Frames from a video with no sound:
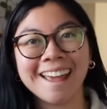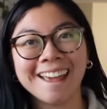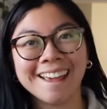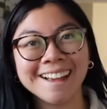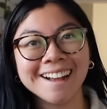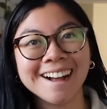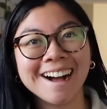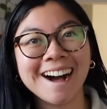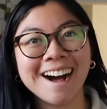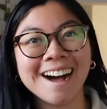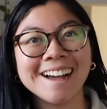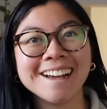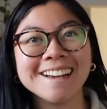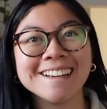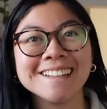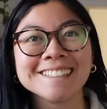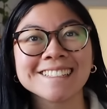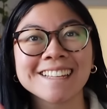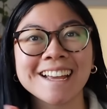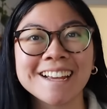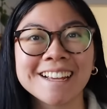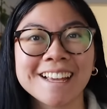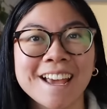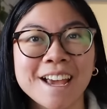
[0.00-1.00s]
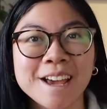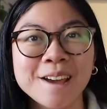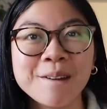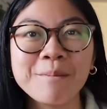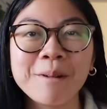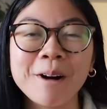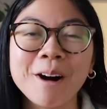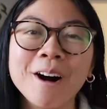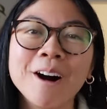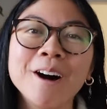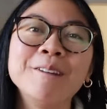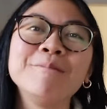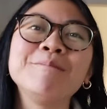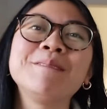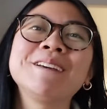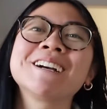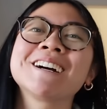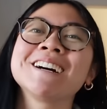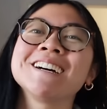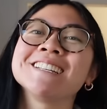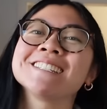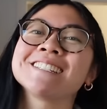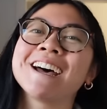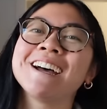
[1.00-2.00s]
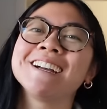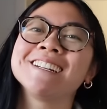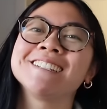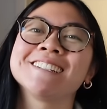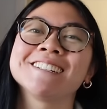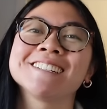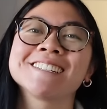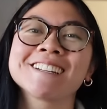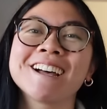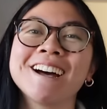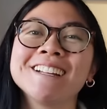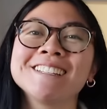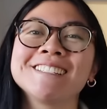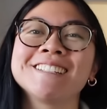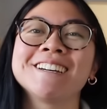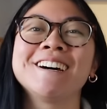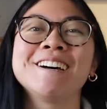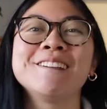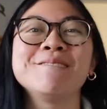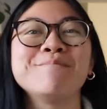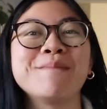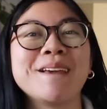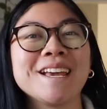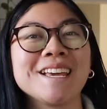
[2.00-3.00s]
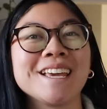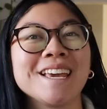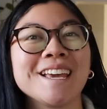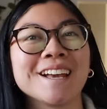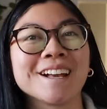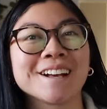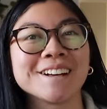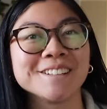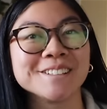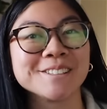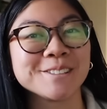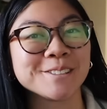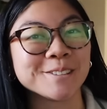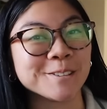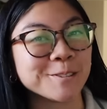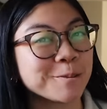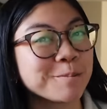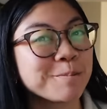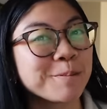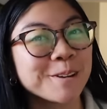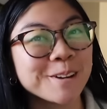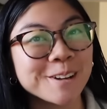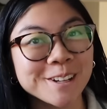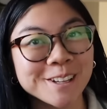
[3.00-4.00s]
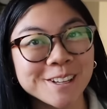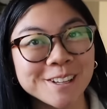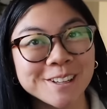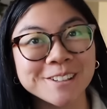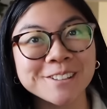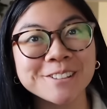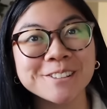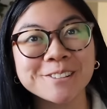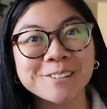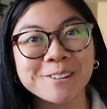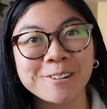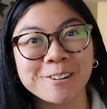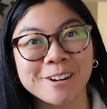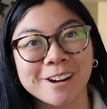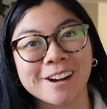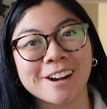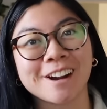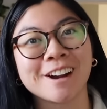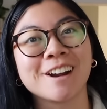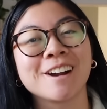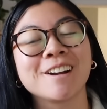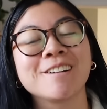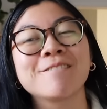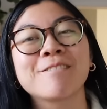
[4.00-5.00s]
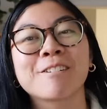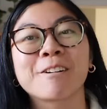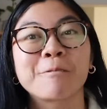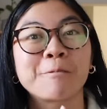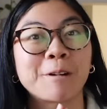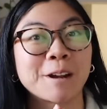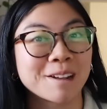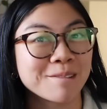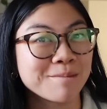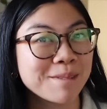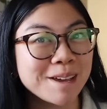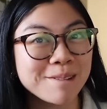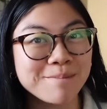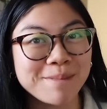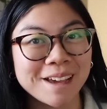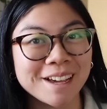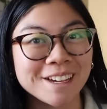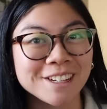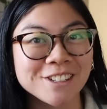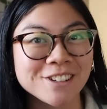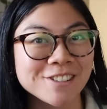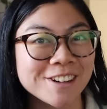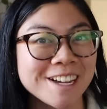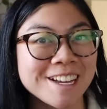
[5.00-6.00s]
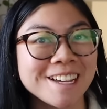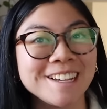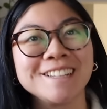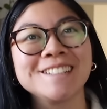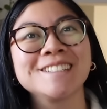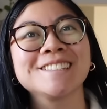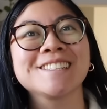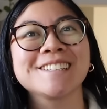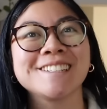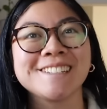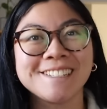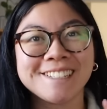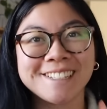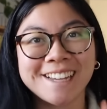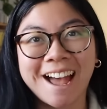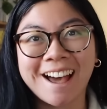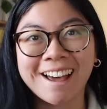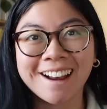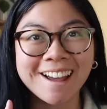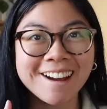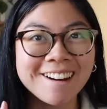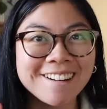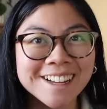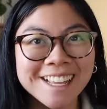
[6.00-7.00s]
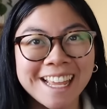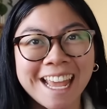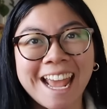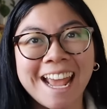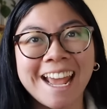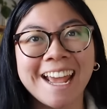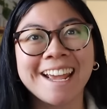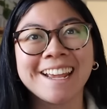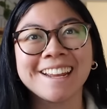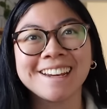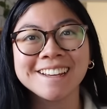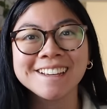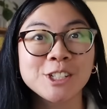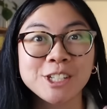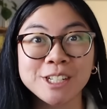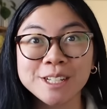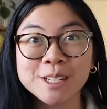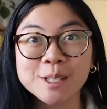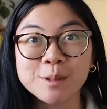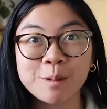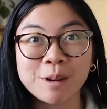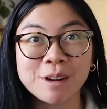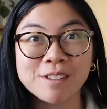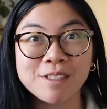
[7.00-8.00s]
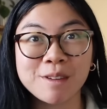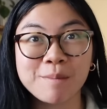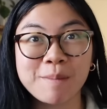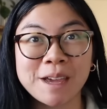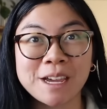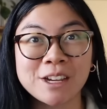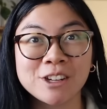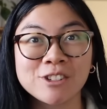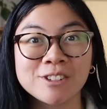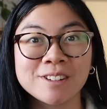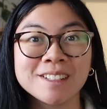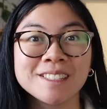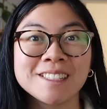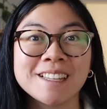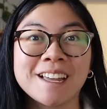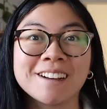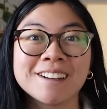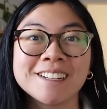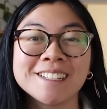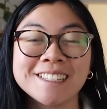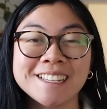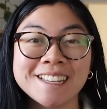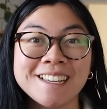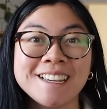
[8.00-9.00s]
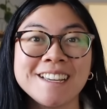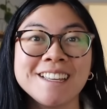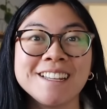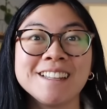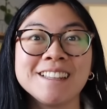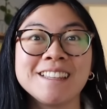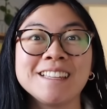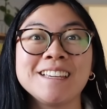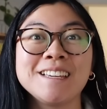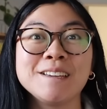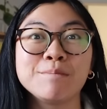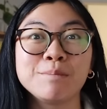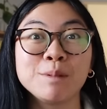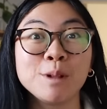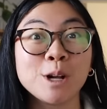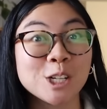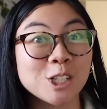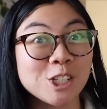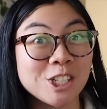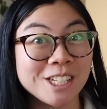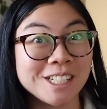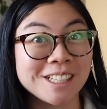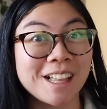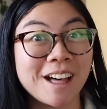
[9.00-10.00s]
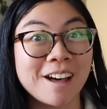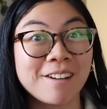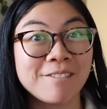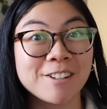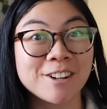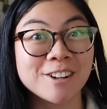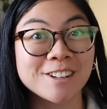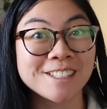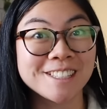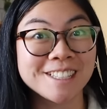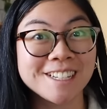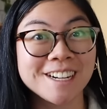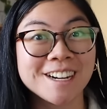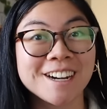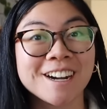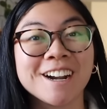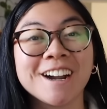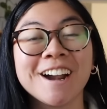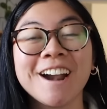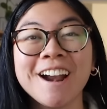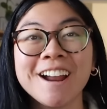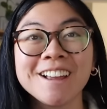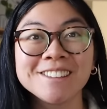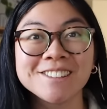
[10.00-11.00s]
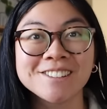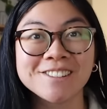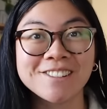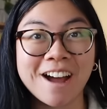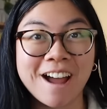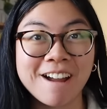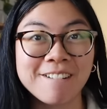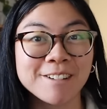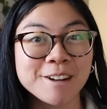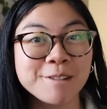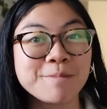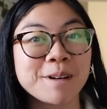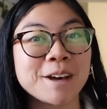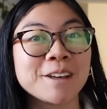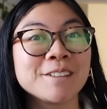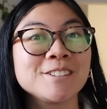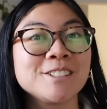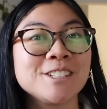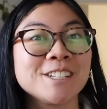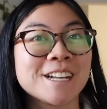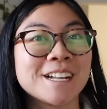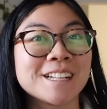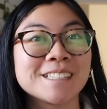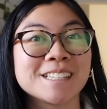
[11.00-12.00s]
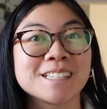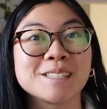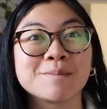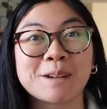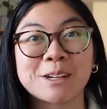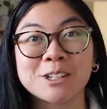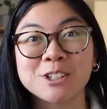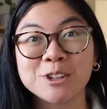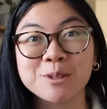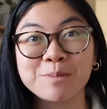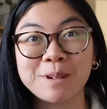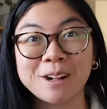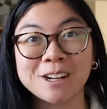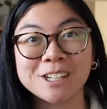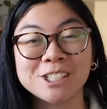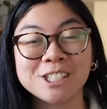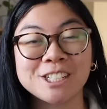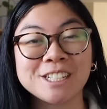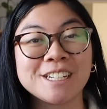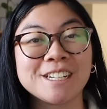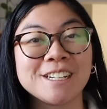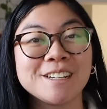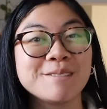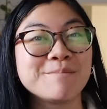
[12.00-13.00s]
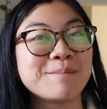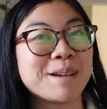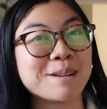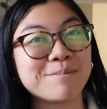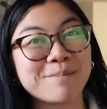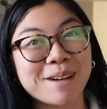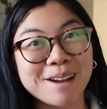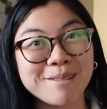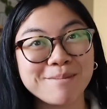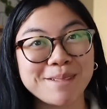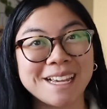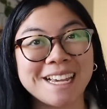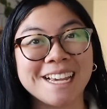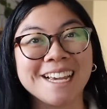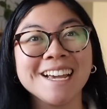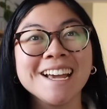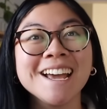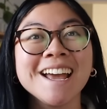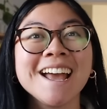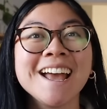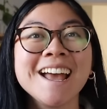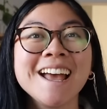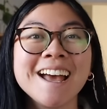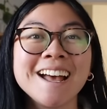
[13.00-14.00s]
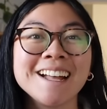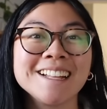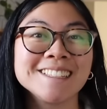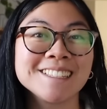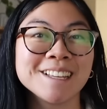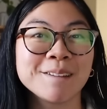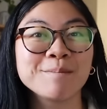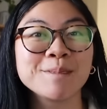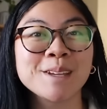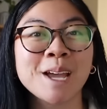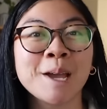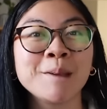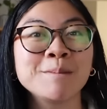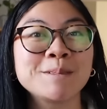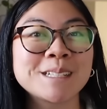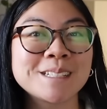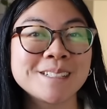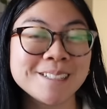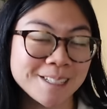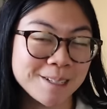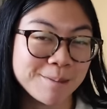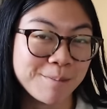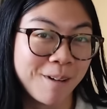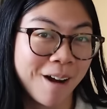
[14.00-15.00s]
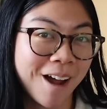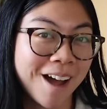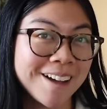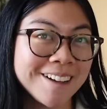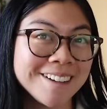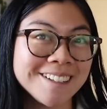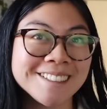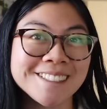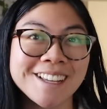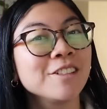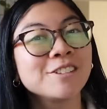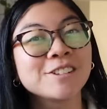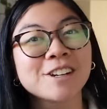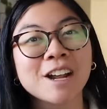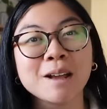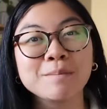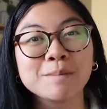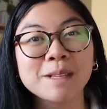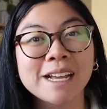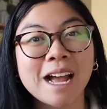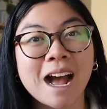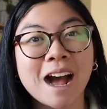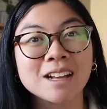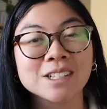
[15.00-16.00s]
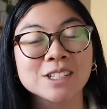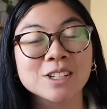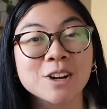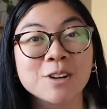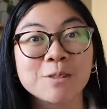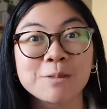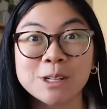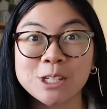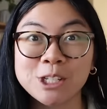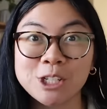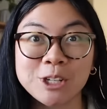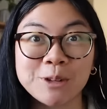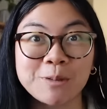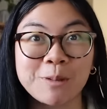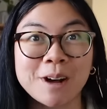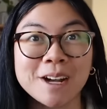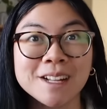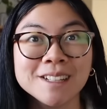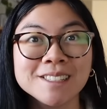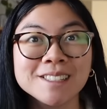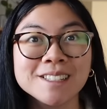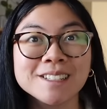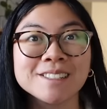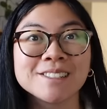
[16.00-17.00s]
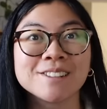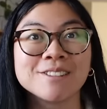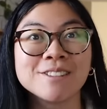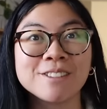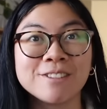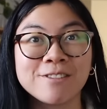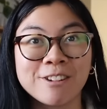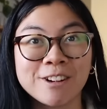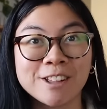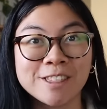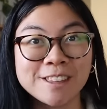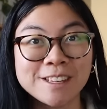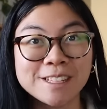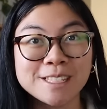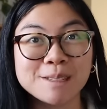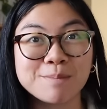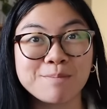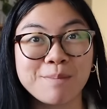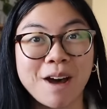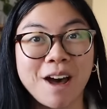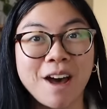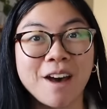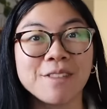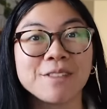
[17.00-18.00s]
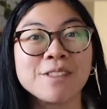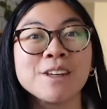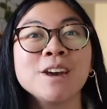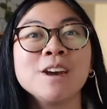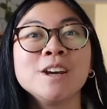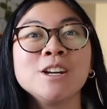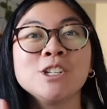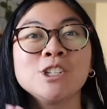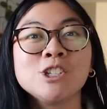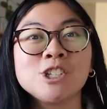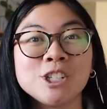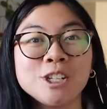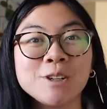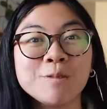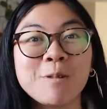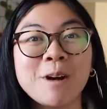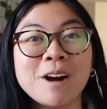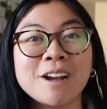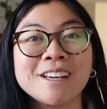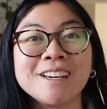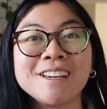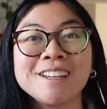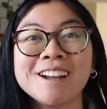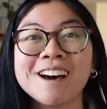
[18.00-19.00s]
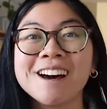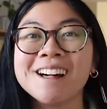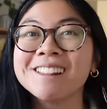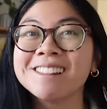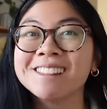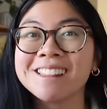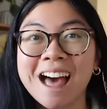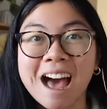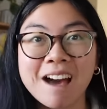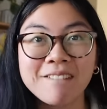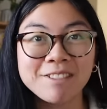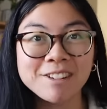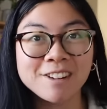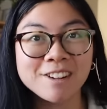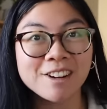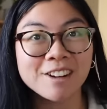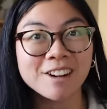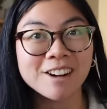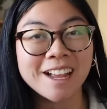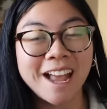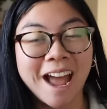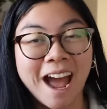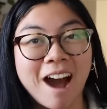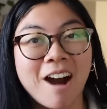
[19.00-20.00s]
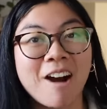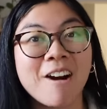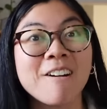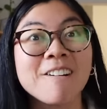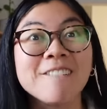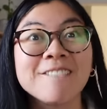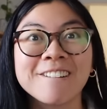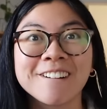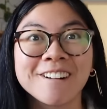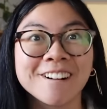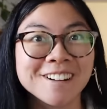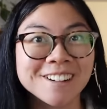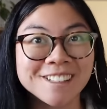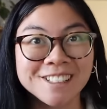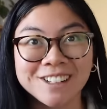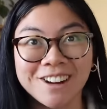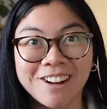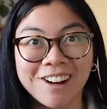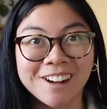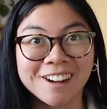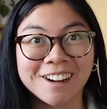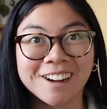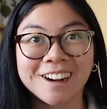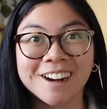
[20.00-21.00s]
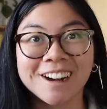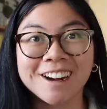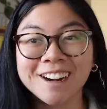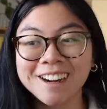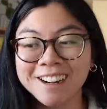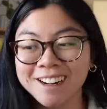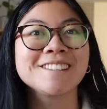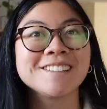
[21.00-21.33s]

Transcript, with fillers: Hey guys, I came on because I just got done making a super cute order for one of my patrons. Shout out Kate. She is one of the patrons that is in the plushie lovers tier. So every month she gets a special plushie made by me and sometimes it's a surprise. Other times I ask her what she wants. So for this month, she wanted a lavender cow for her daughter.